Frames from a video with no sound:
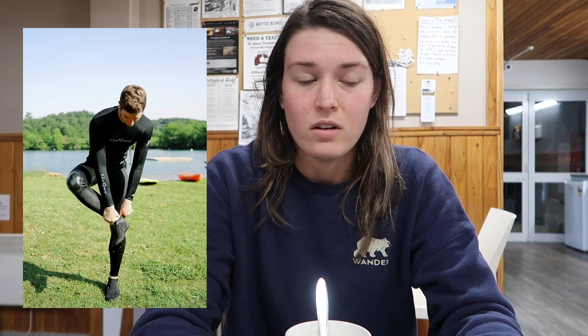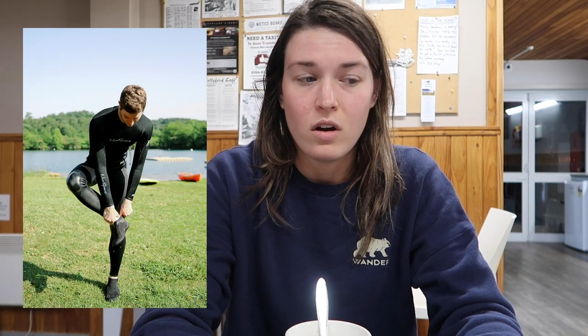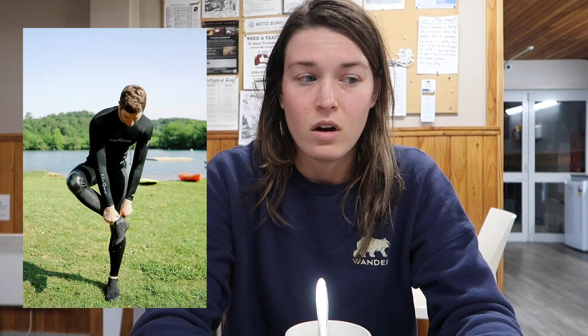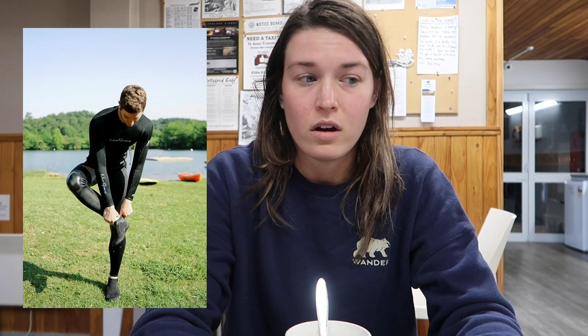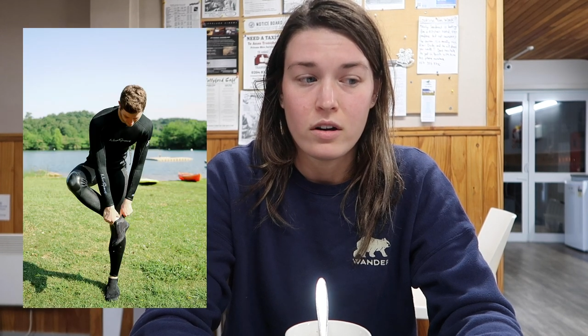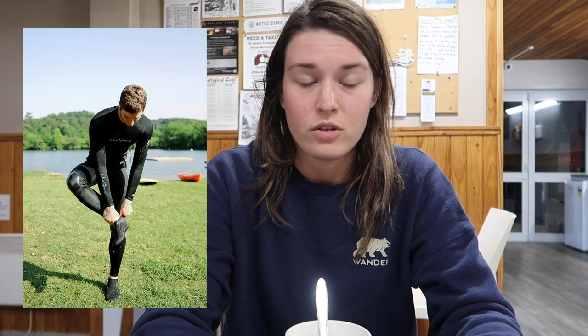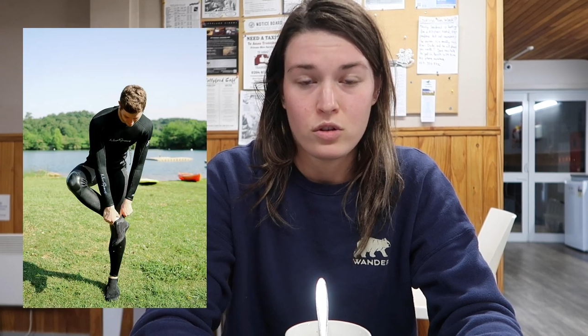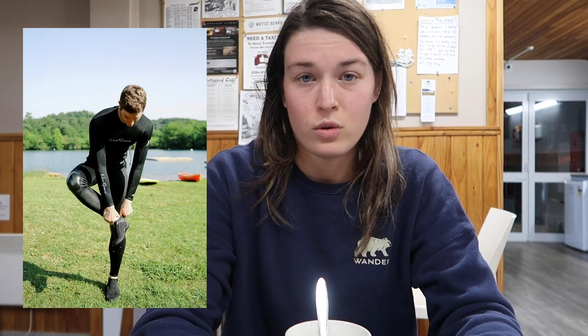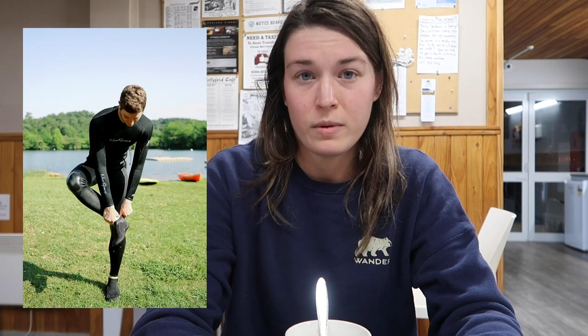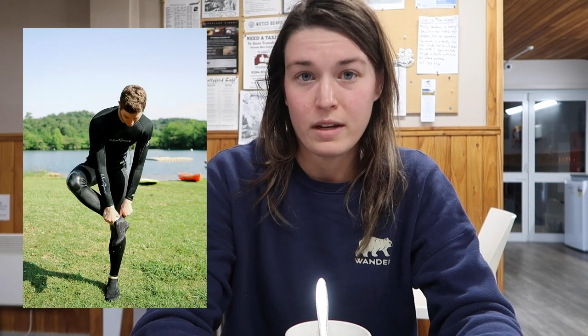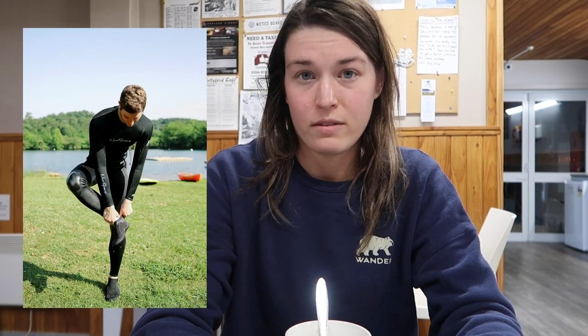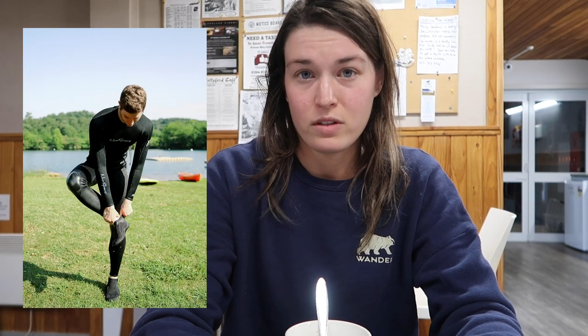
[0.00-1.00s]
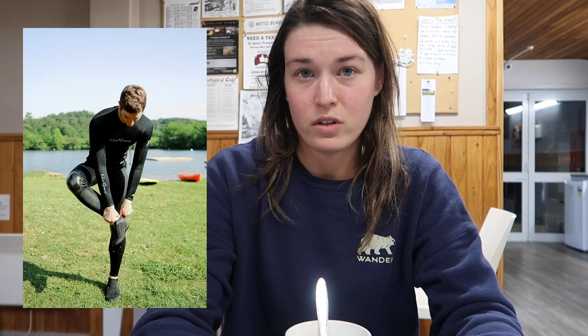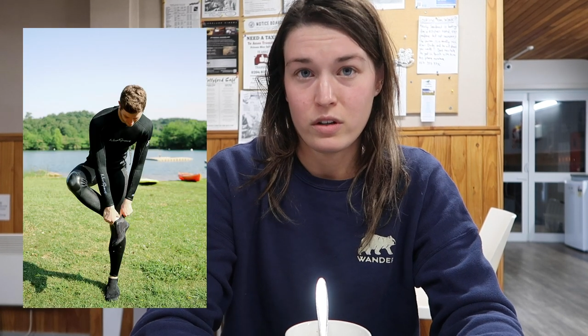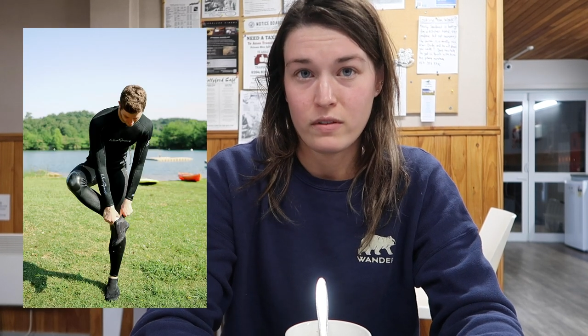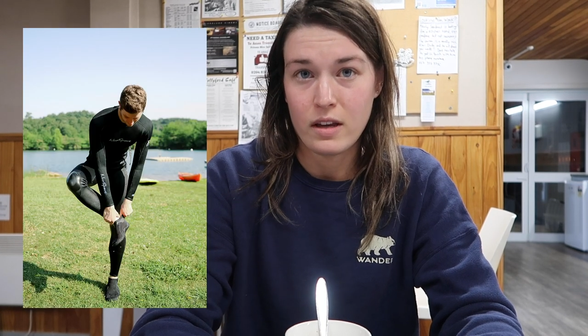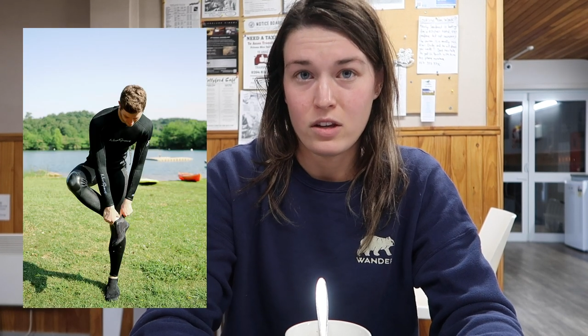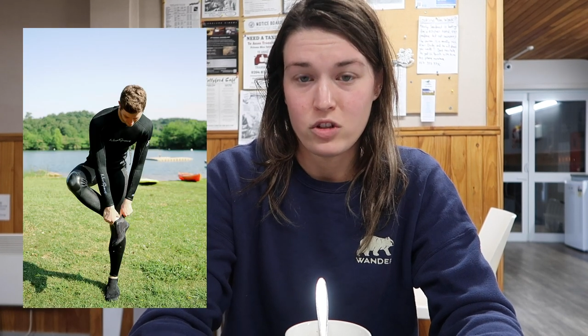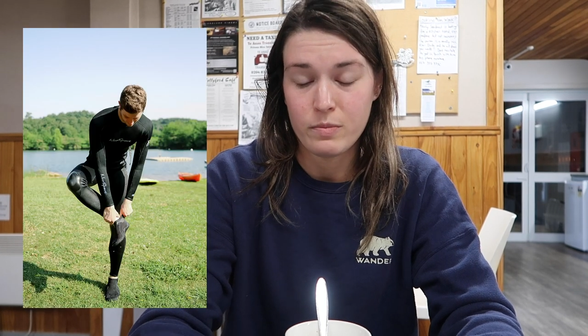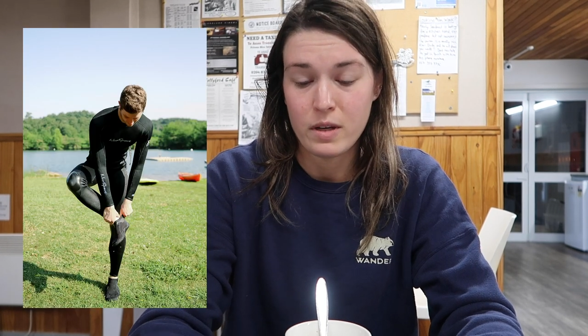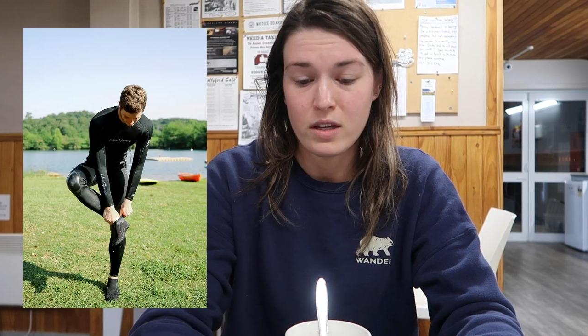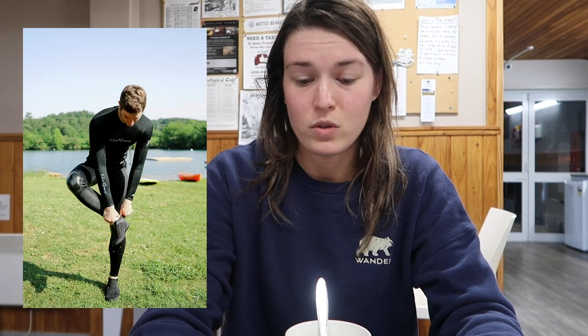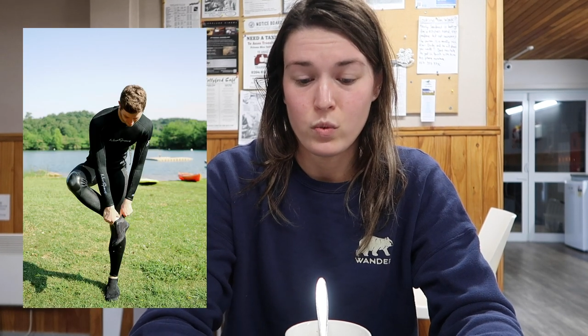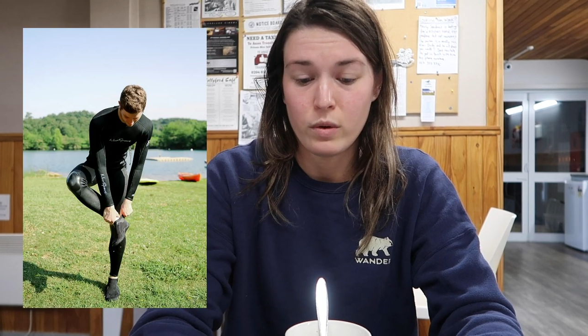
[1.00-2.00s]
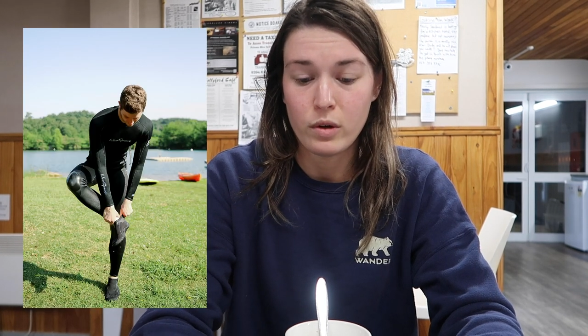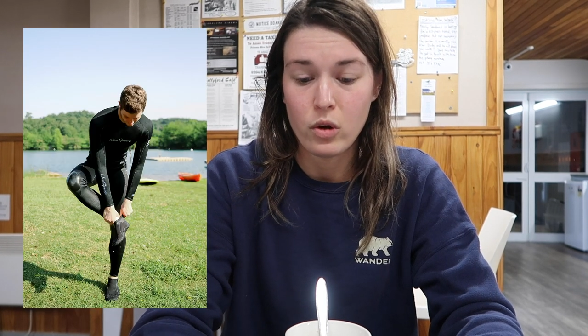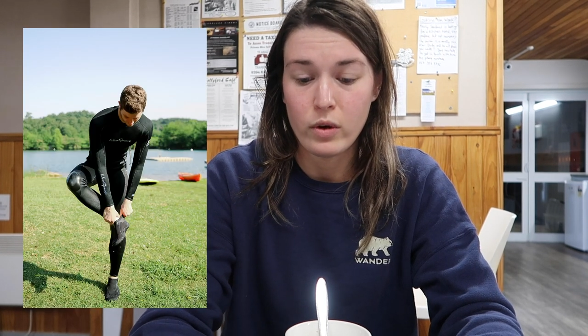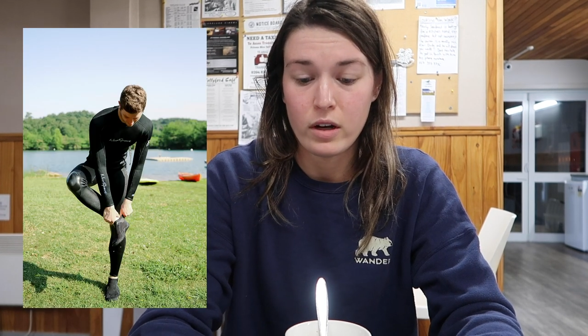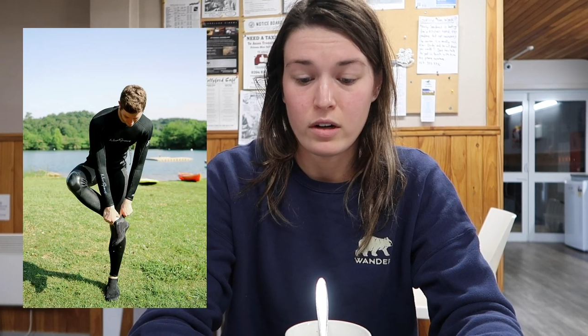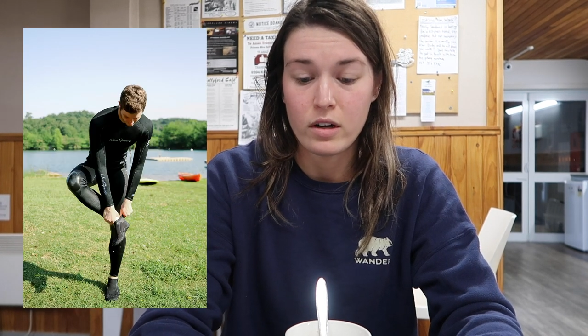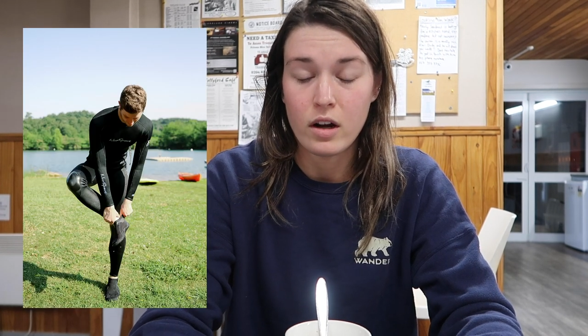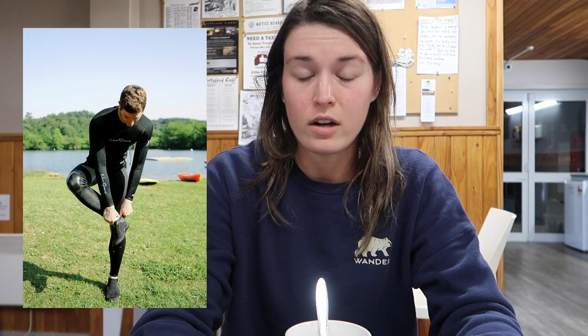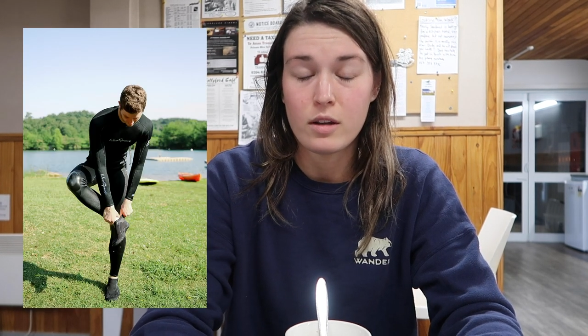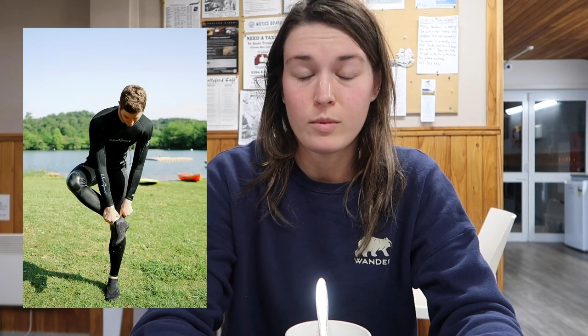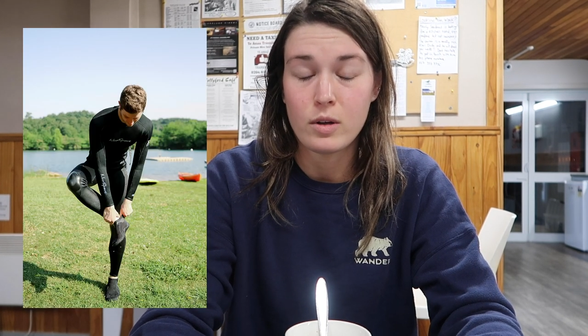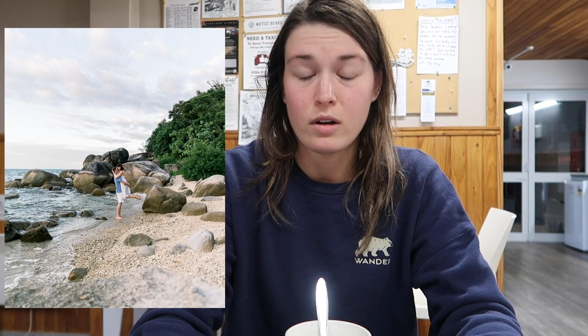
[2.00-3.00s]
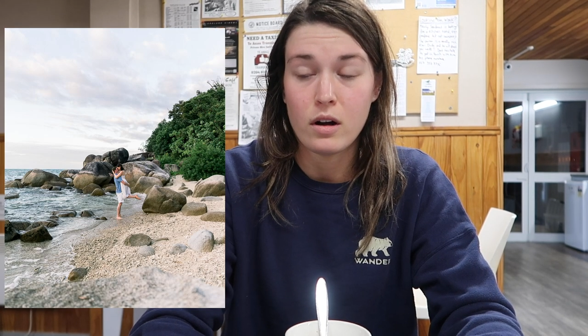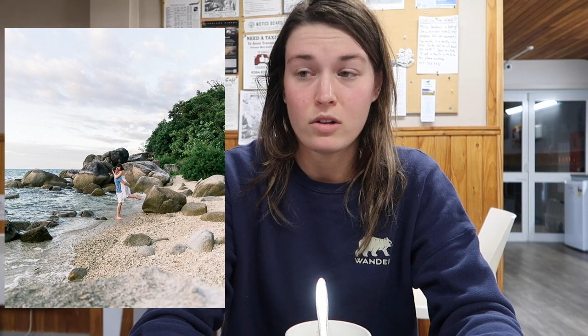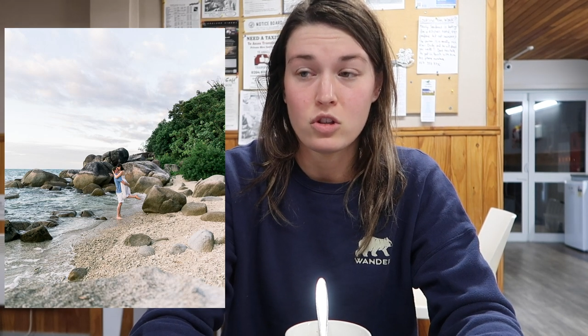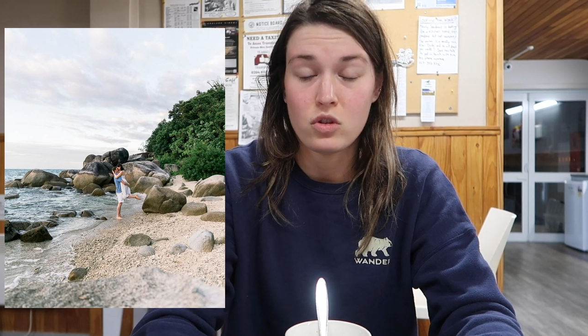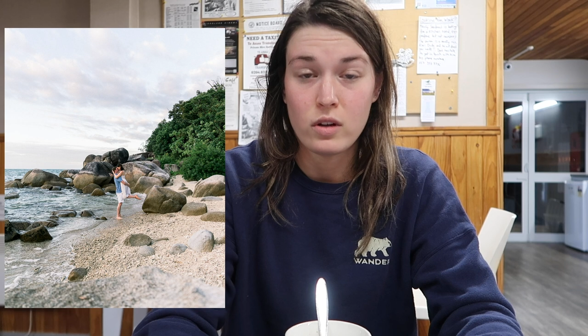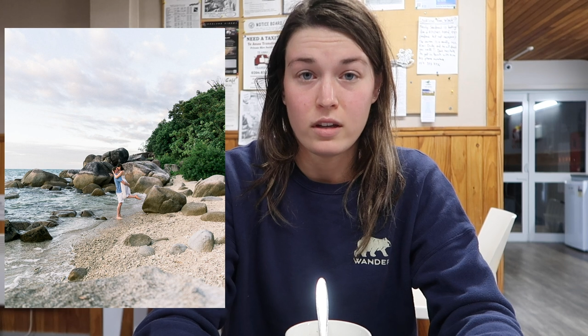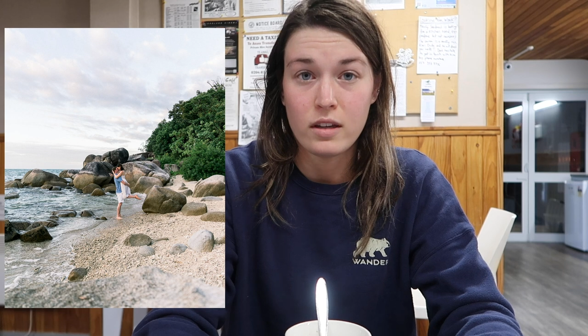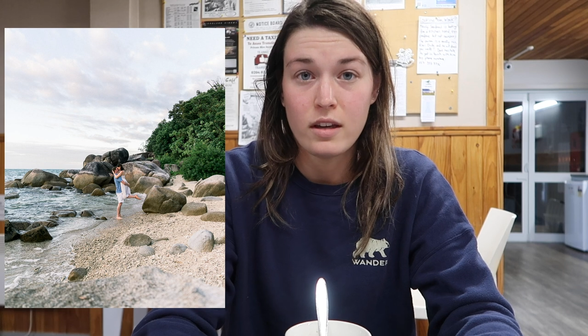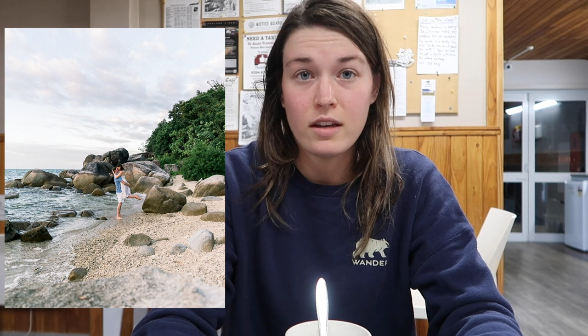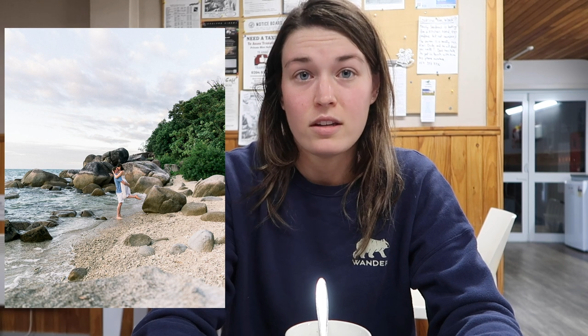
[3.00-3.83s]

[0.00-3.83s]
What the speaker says: our scuba diving certification because we were going on our honeymoon in Australia